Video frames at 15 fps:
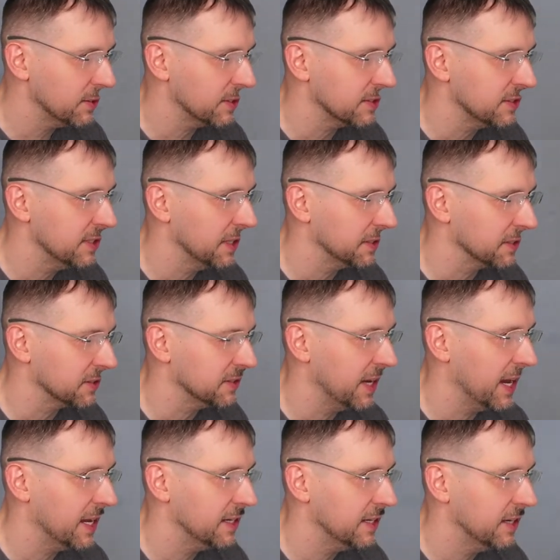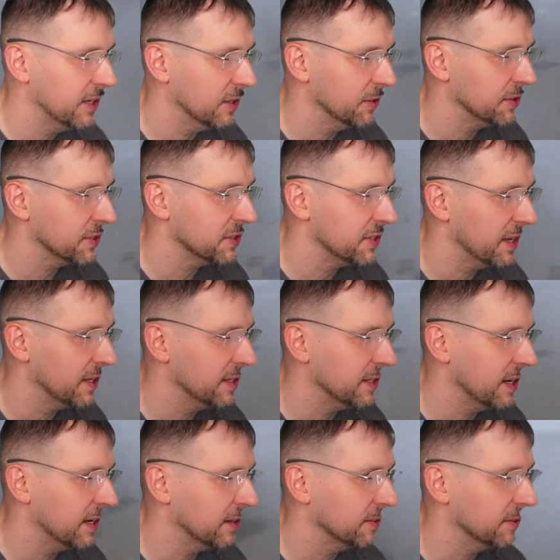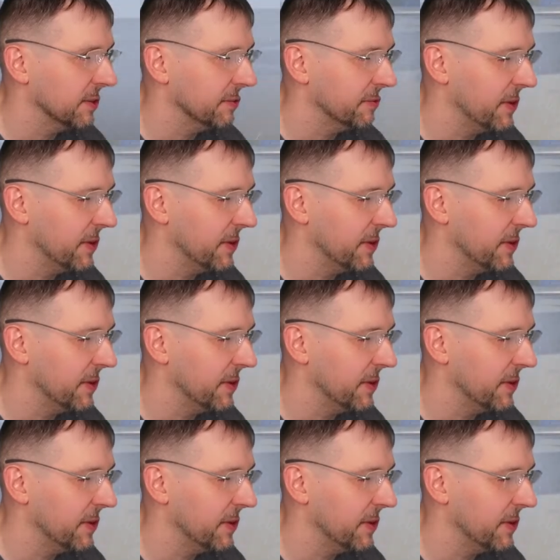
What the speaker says: You can see like the sand here in the